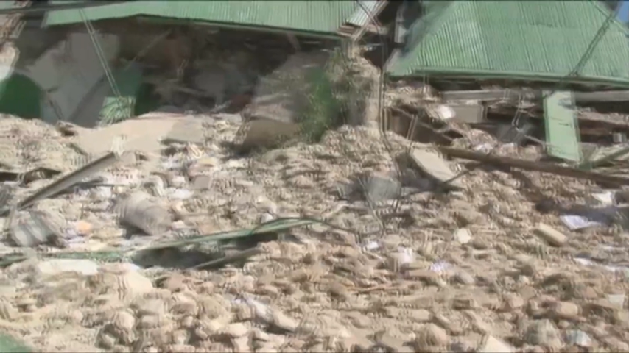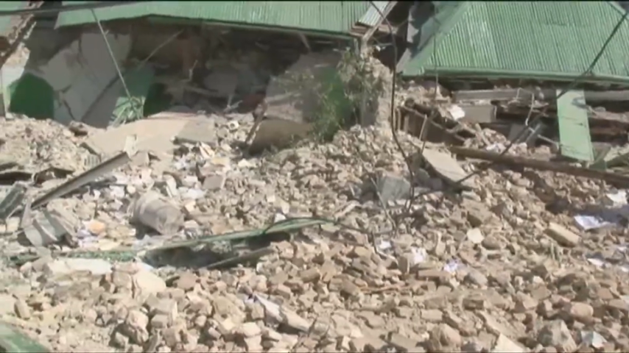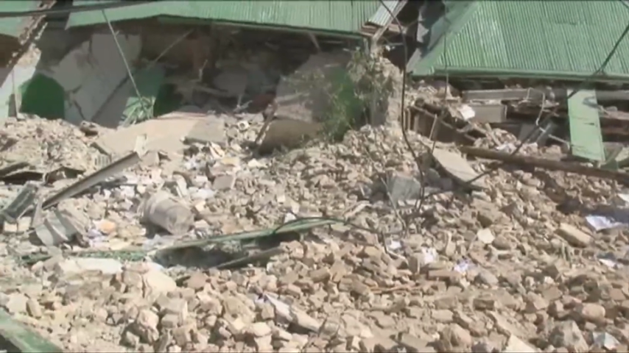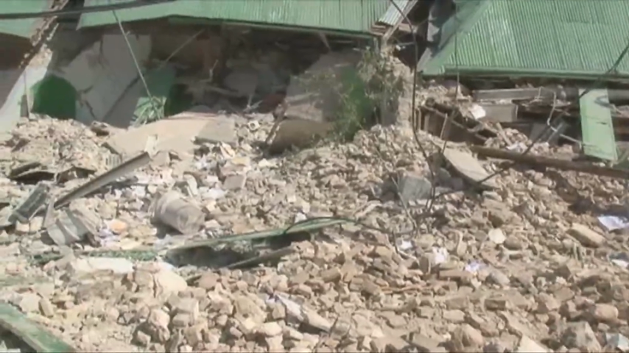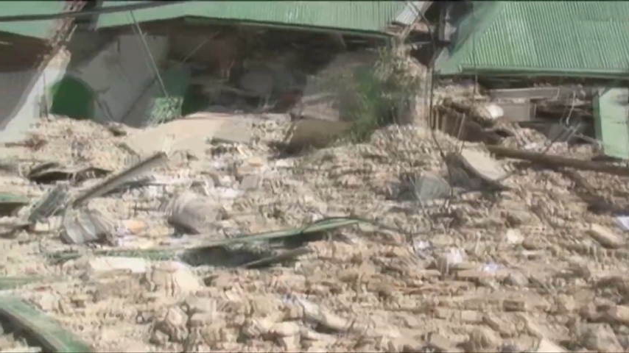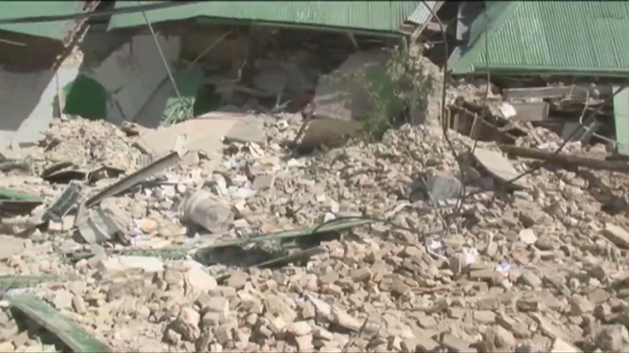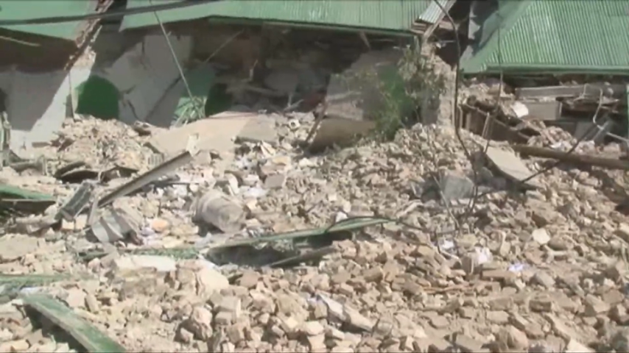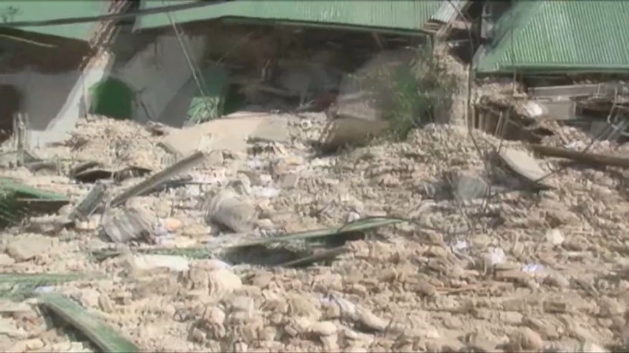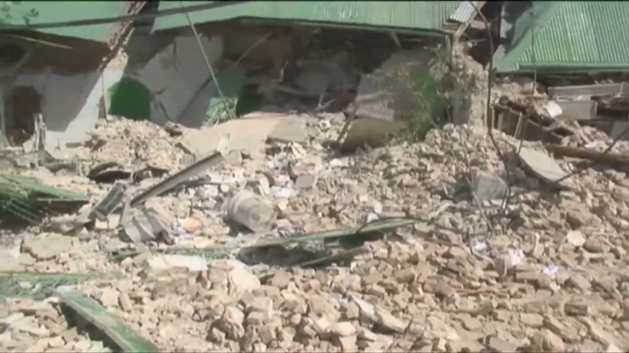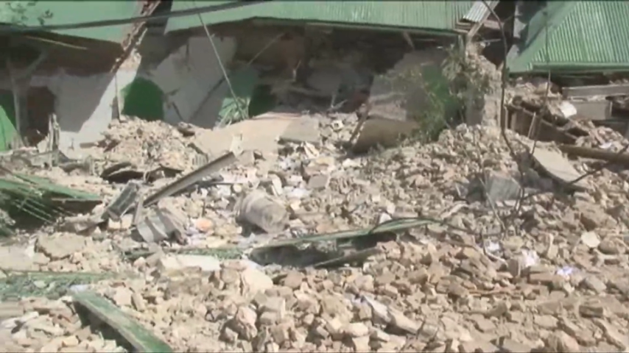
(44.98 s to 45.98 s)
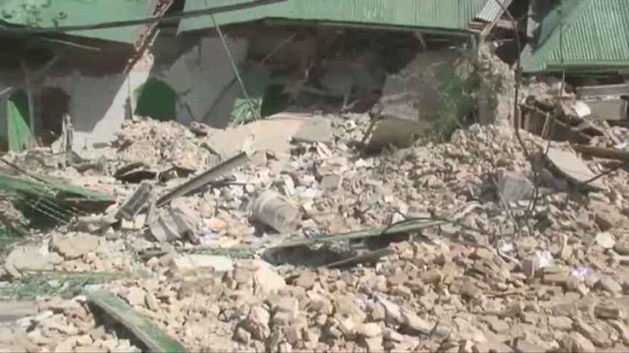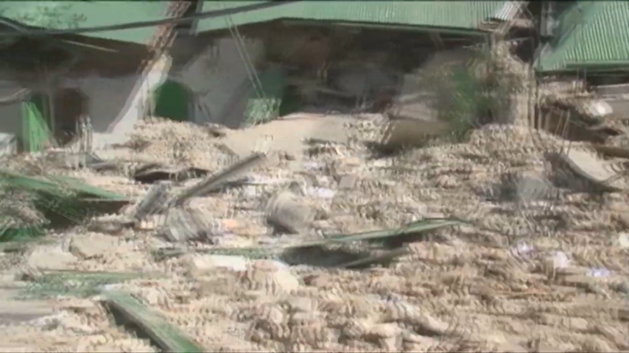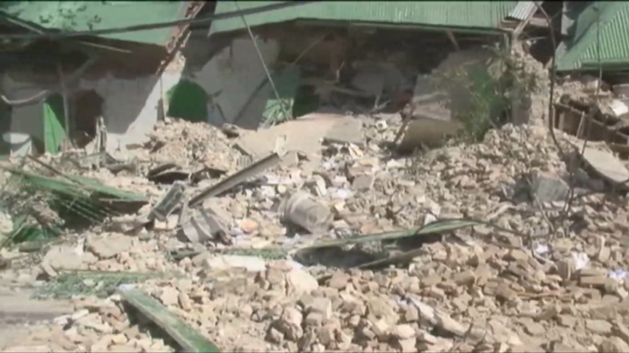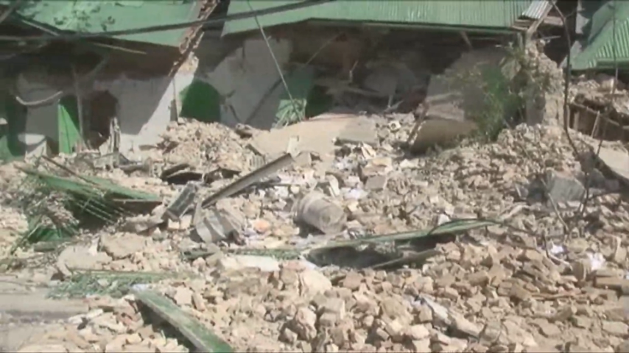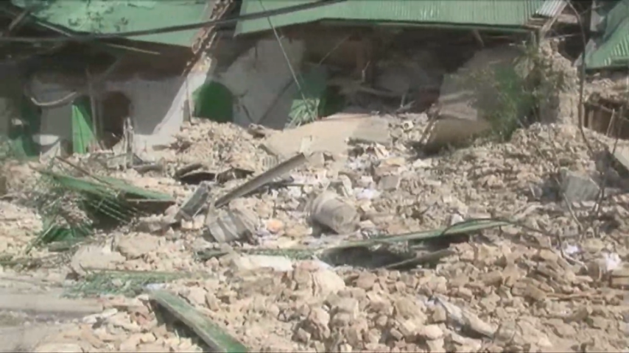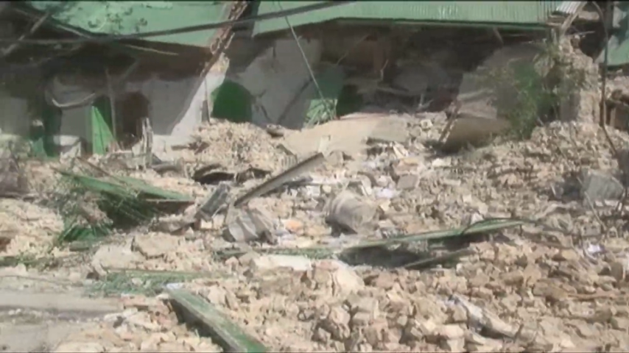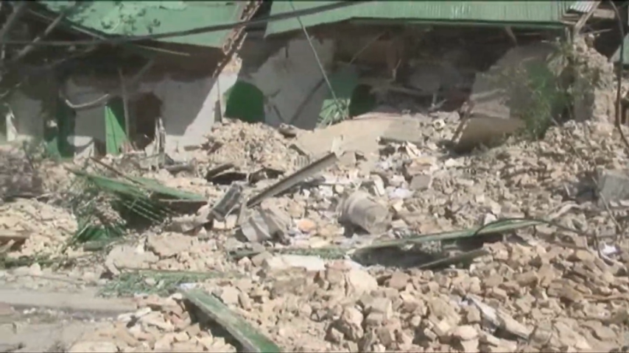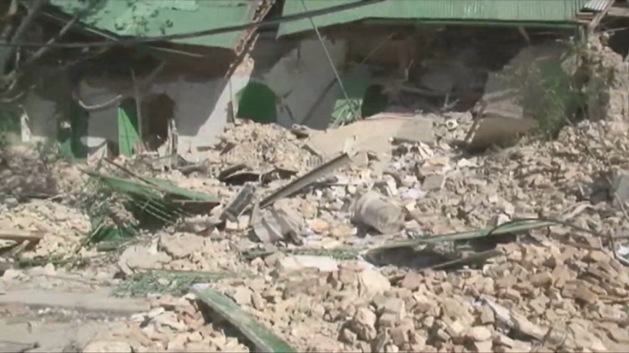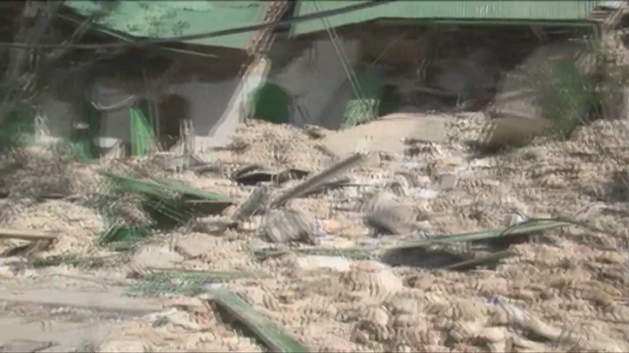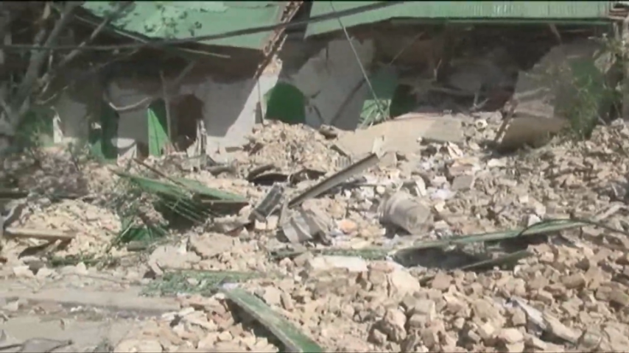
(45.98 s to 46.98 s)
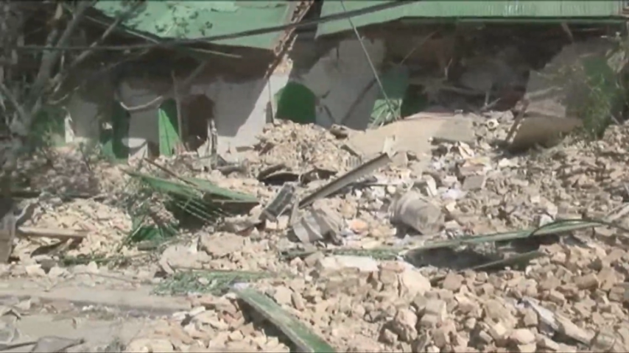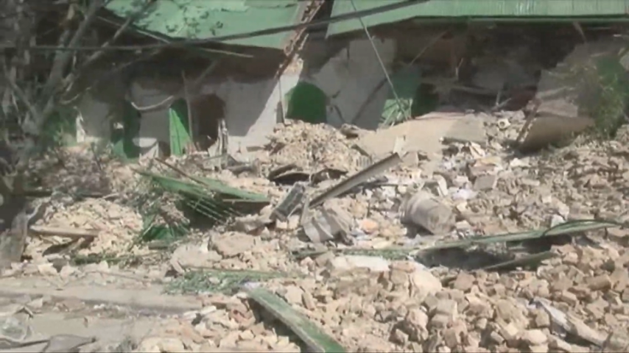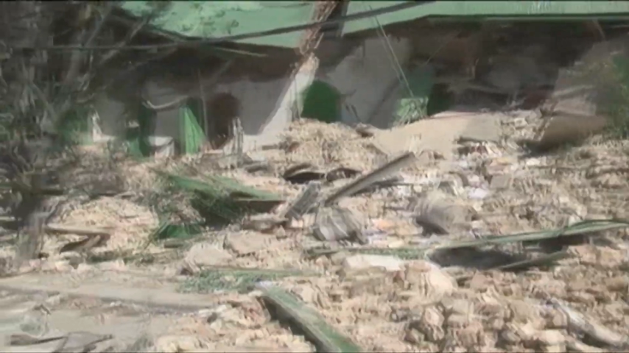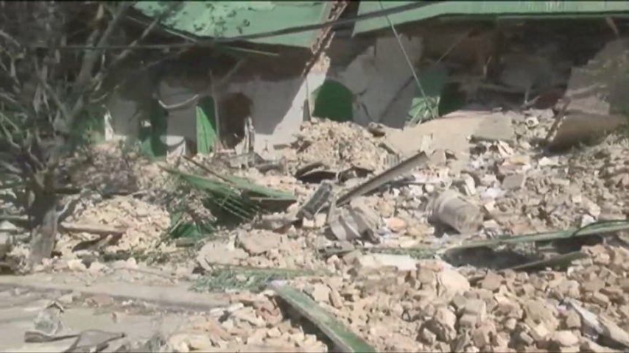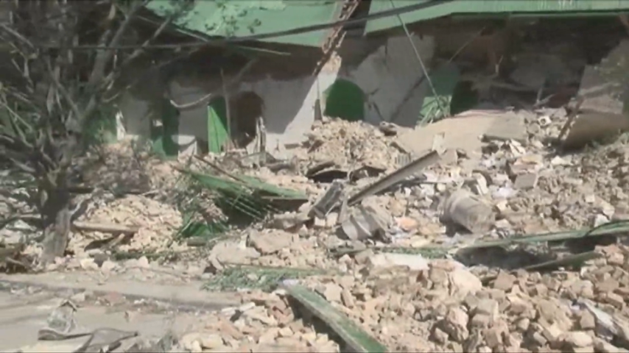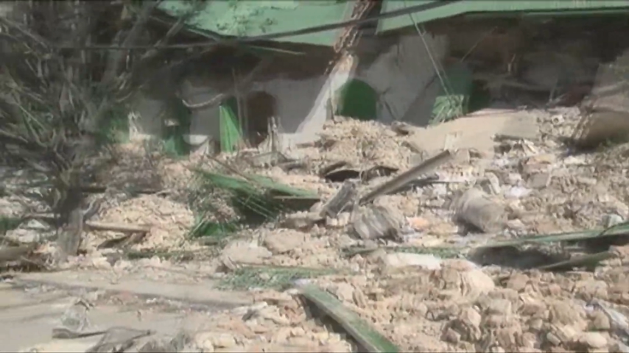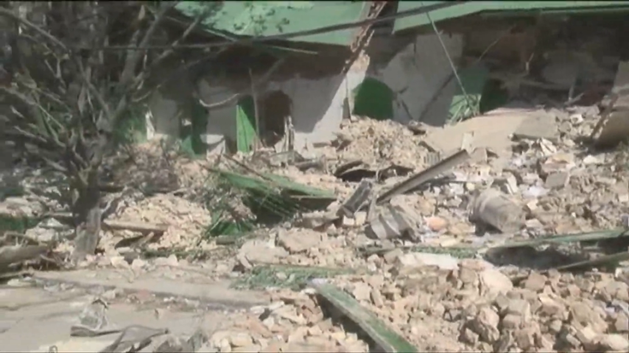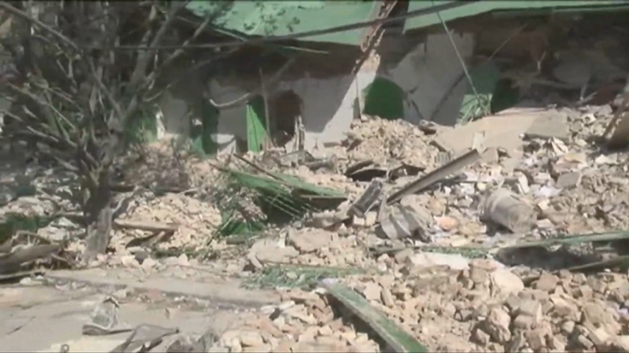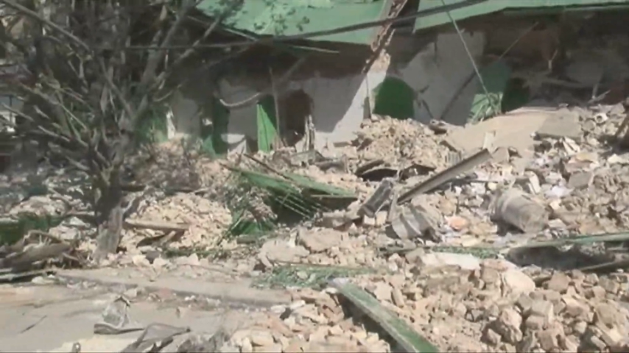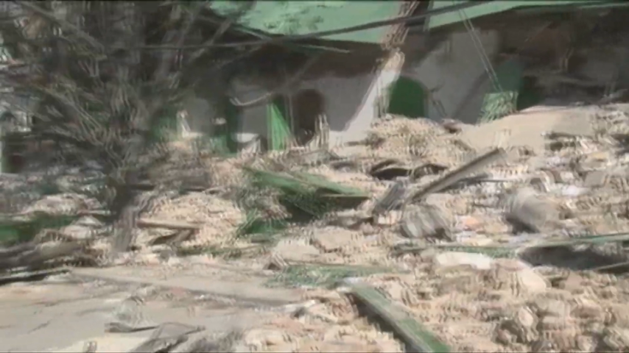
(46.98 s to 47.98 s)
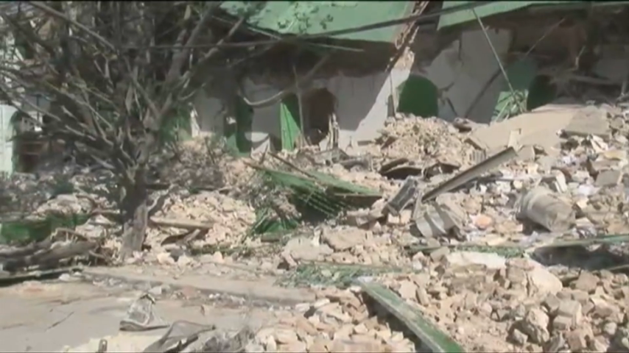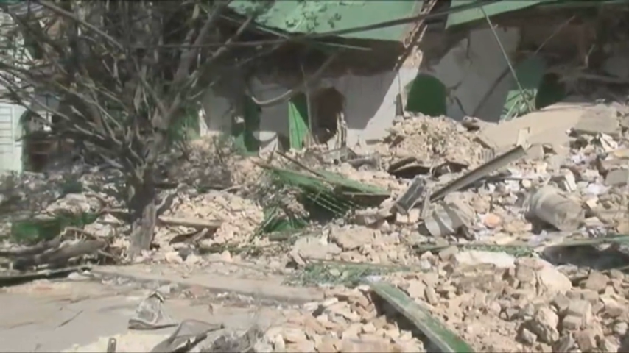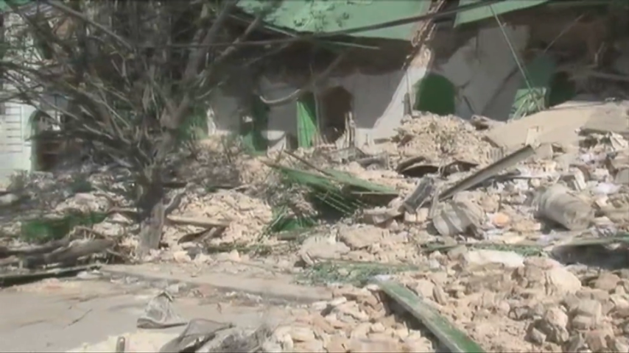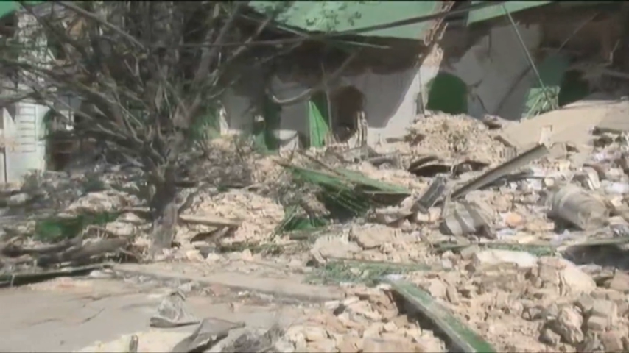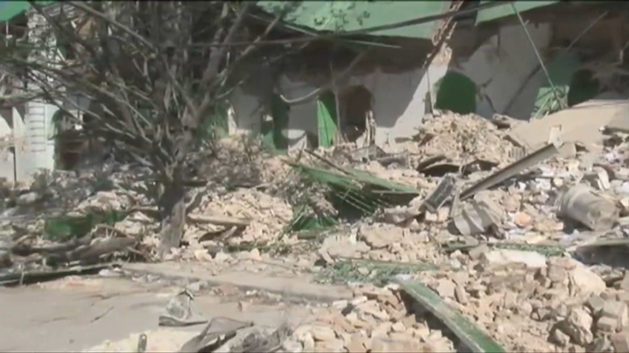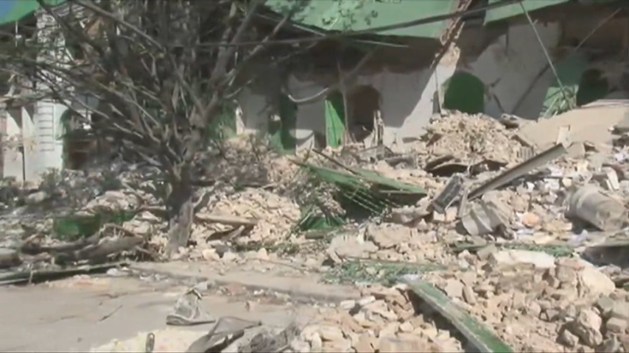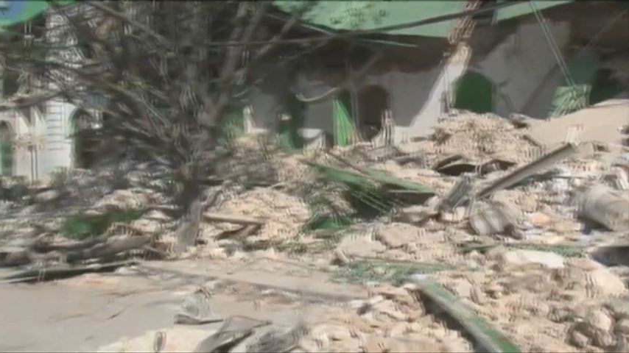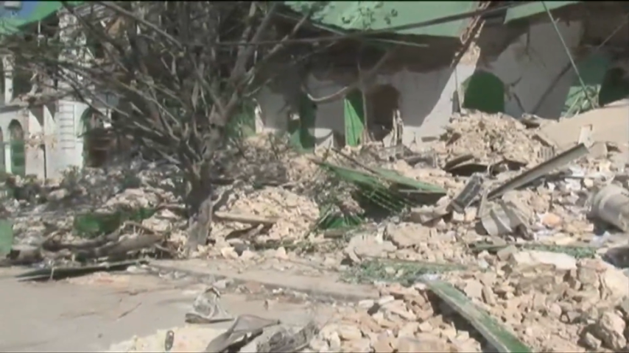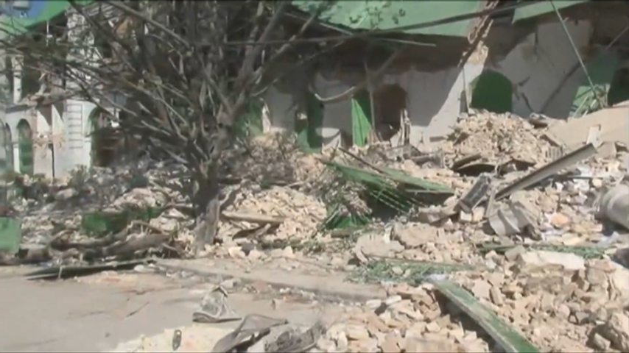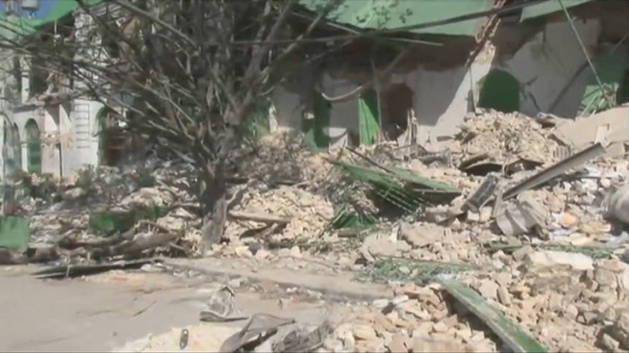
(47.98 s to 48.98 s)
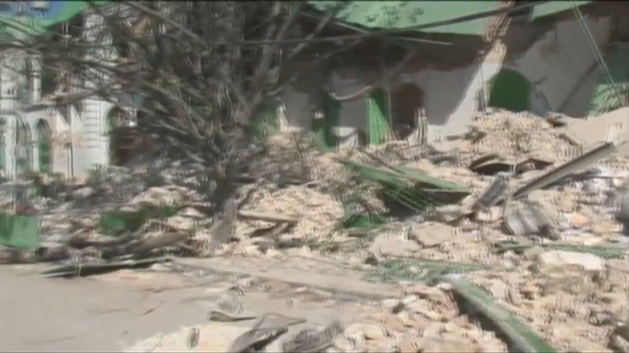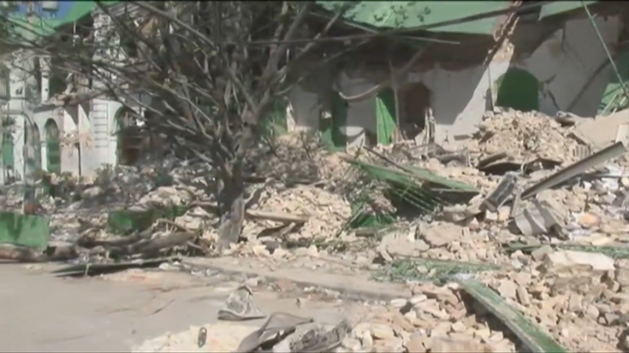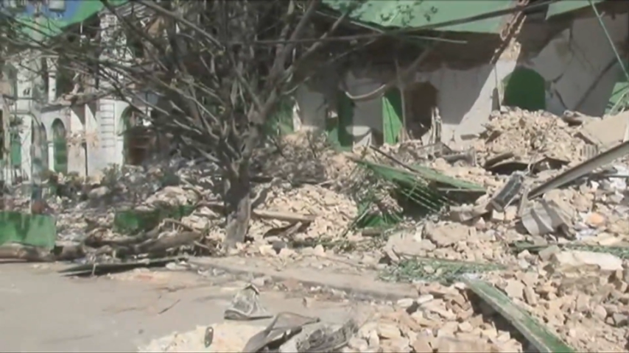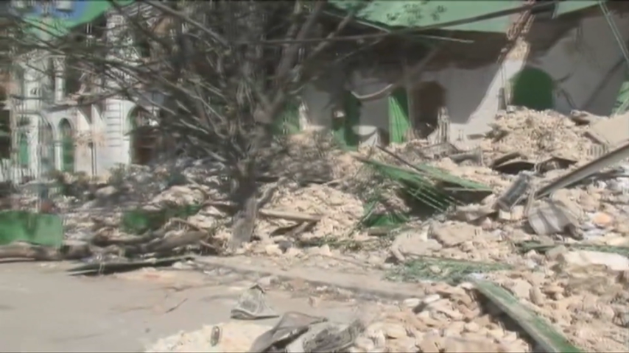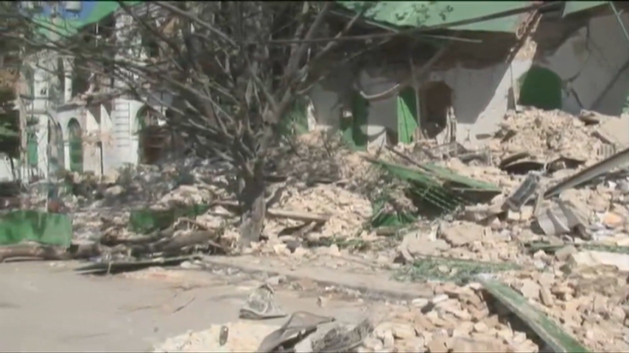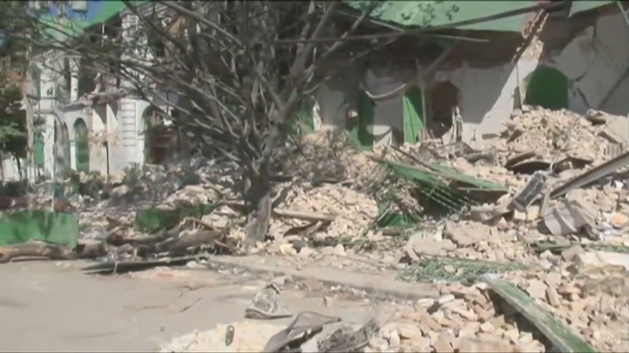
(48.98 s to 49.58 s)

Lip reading: (no speaker visible)